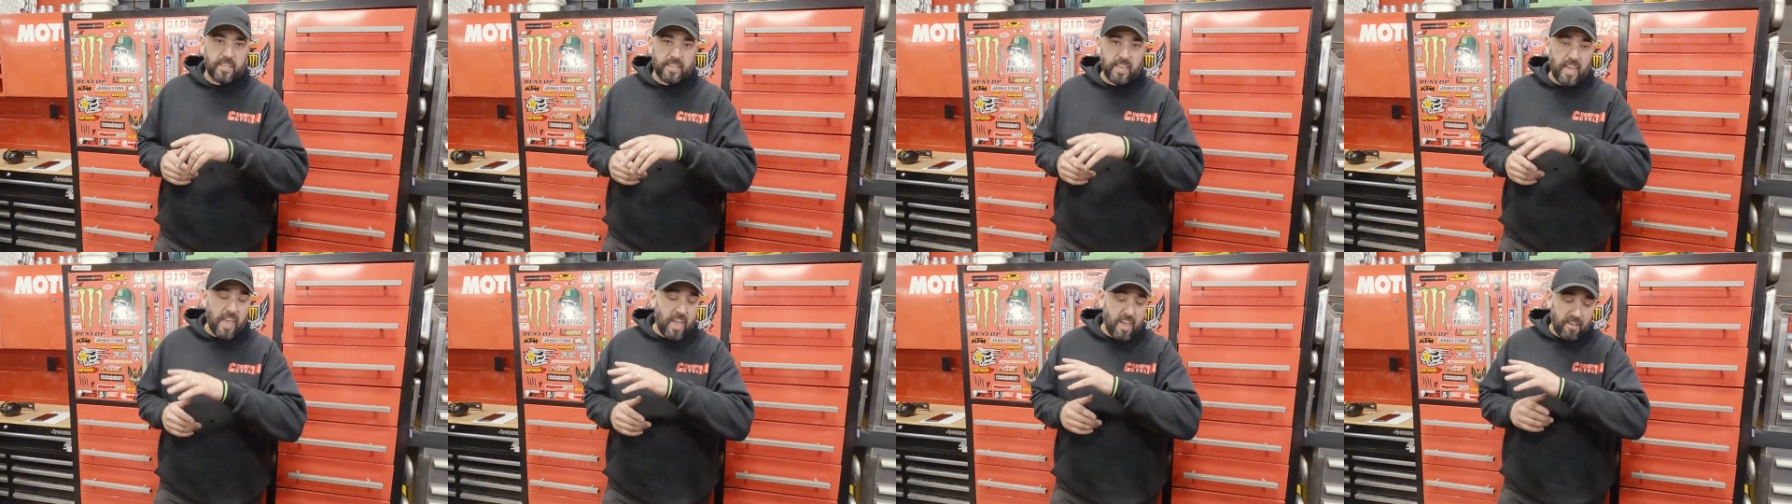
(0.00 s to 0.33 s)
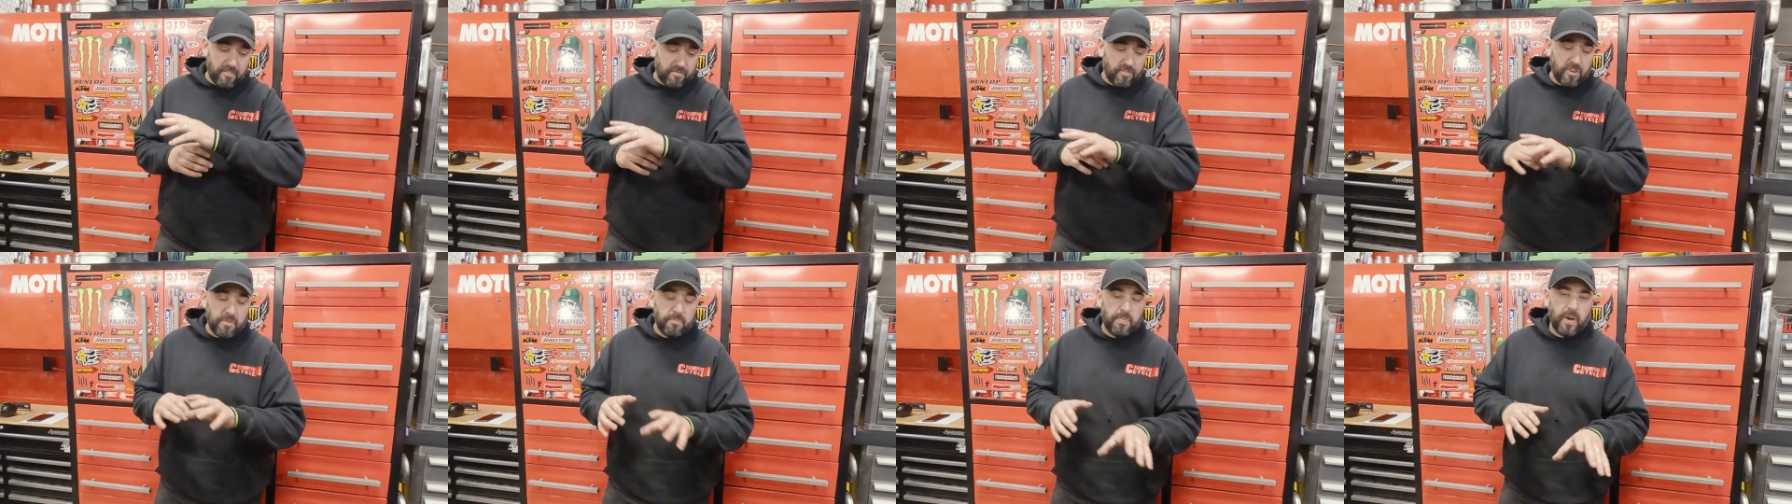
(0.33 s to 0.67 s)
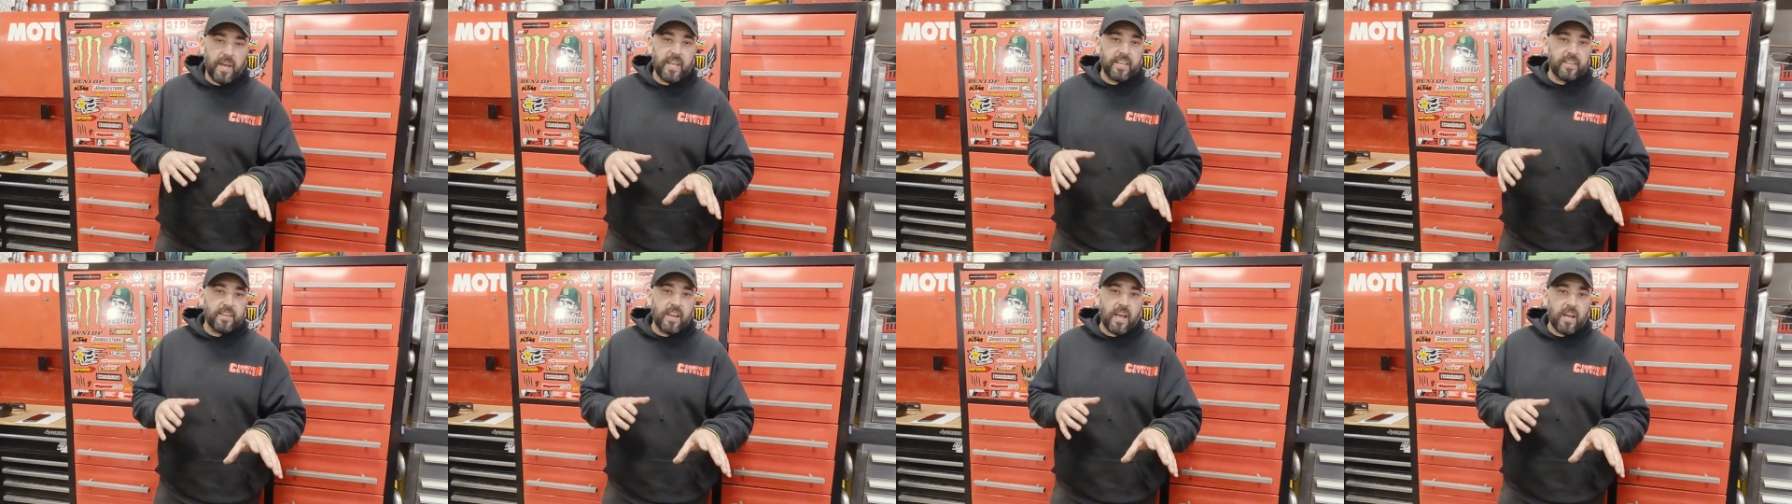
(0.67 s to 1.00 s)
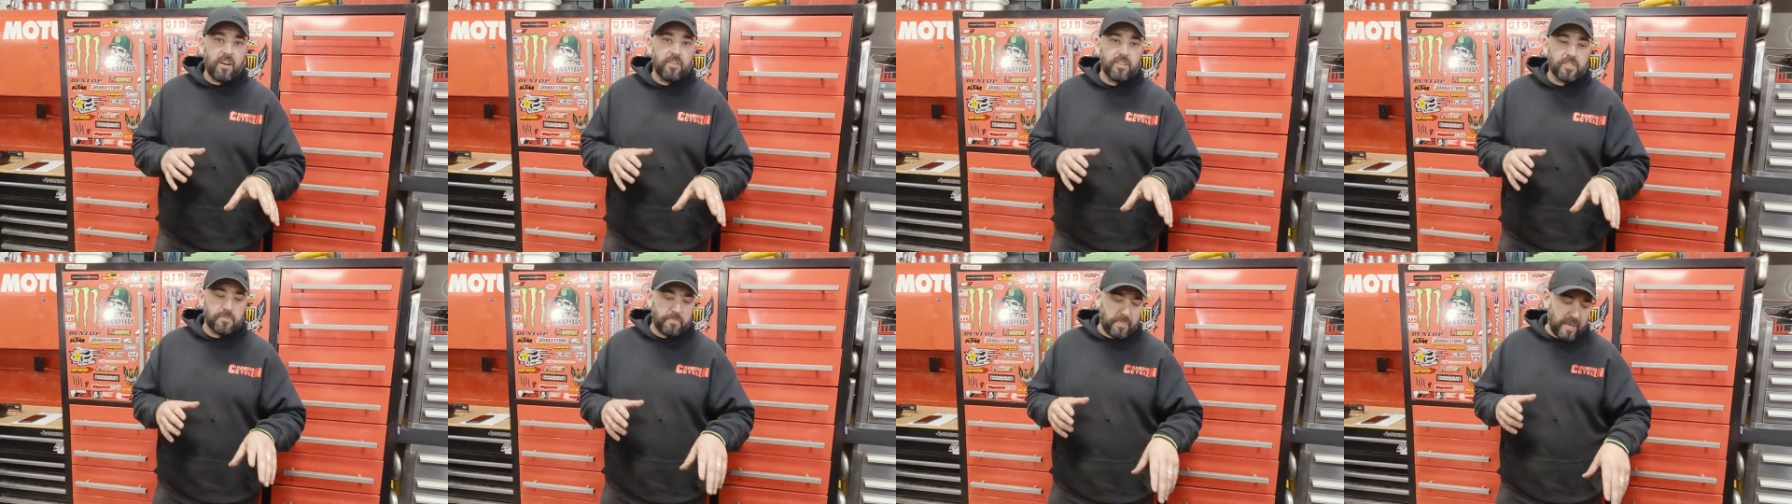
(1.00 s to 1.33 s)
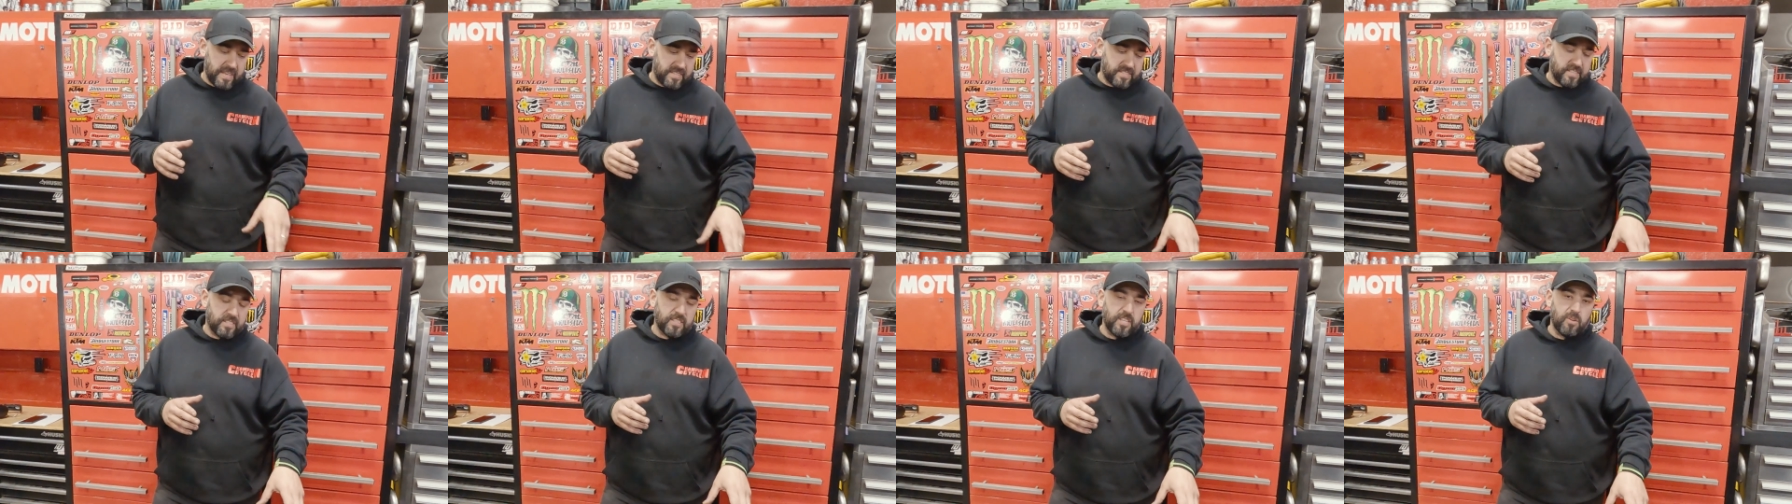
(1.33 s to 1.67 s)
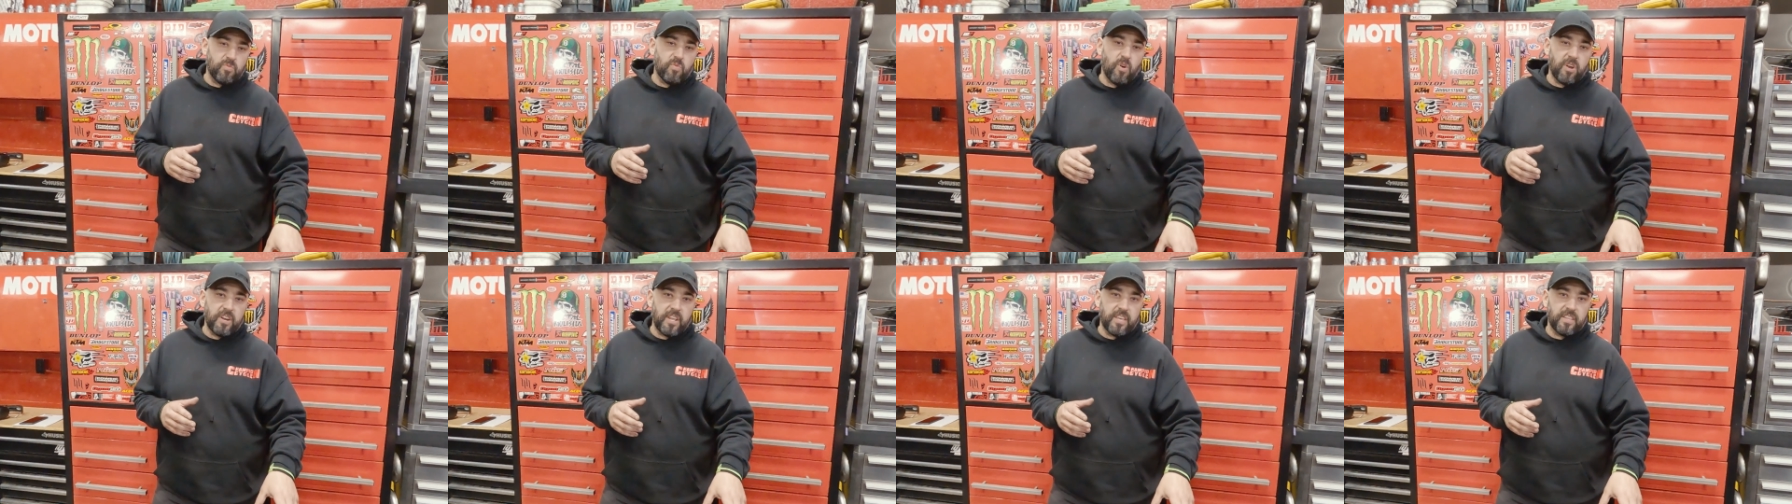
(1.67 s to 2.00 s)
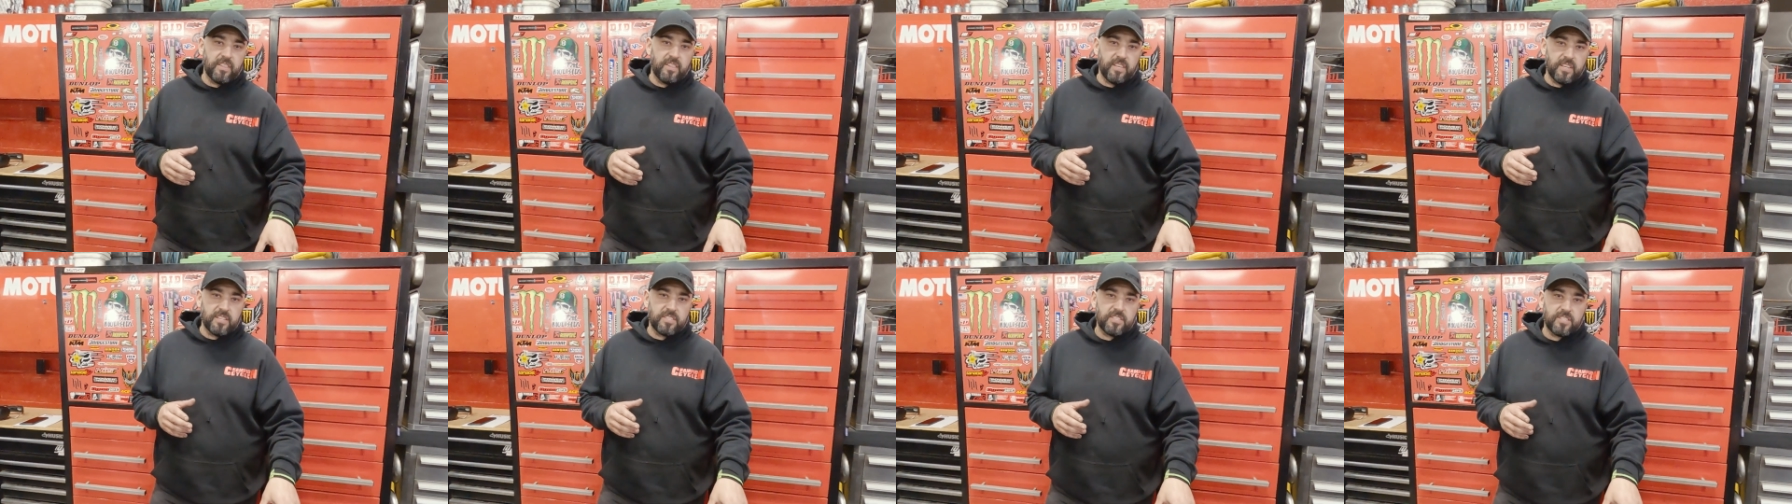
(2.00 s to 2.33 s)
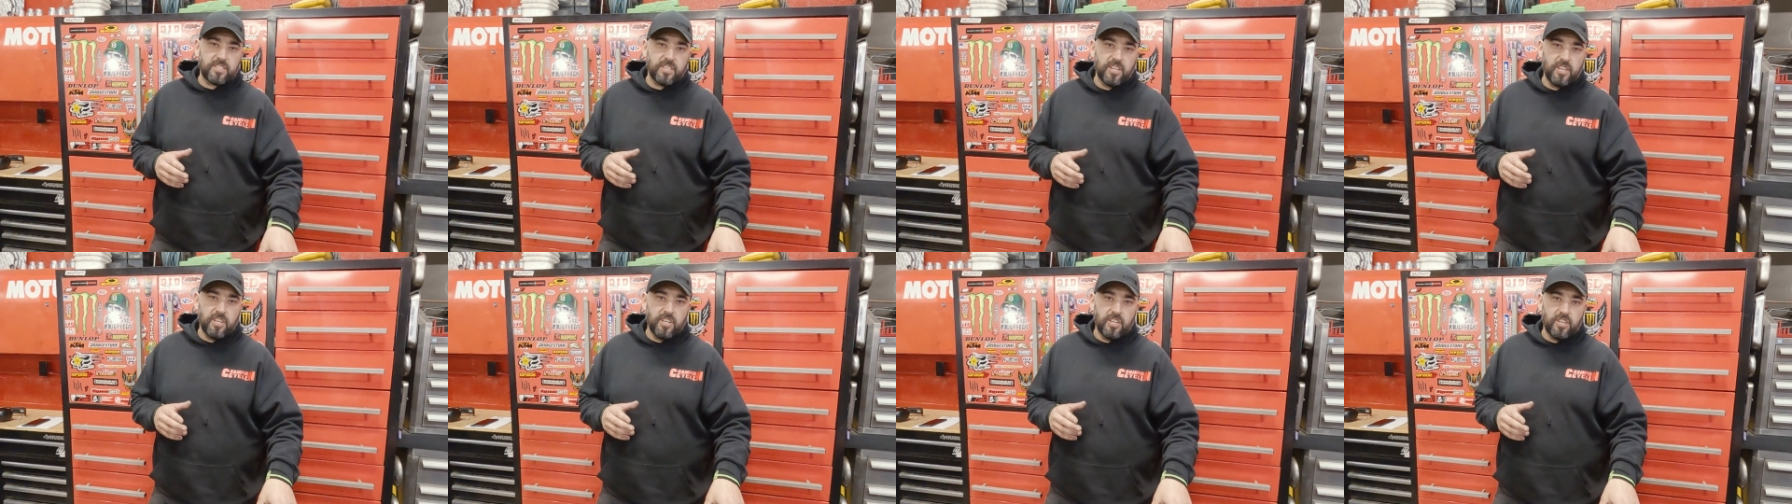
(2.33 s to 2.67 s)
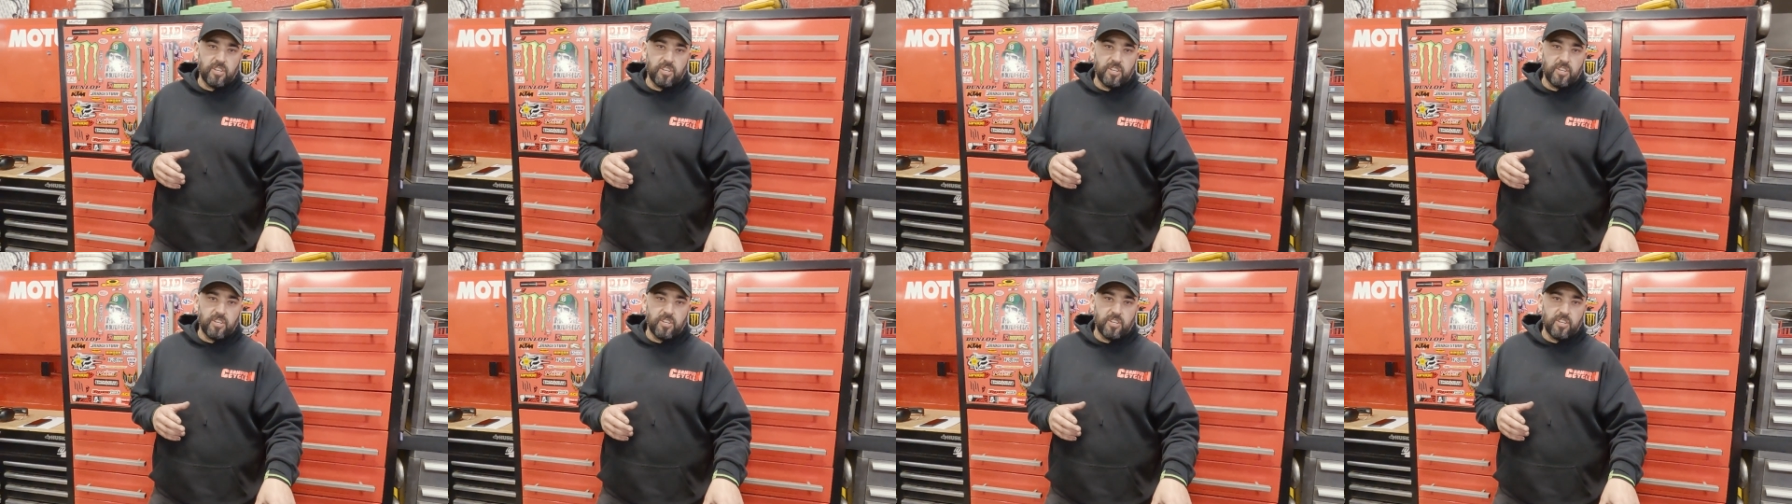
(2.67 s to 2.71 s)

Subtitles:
like every bike now is basically running this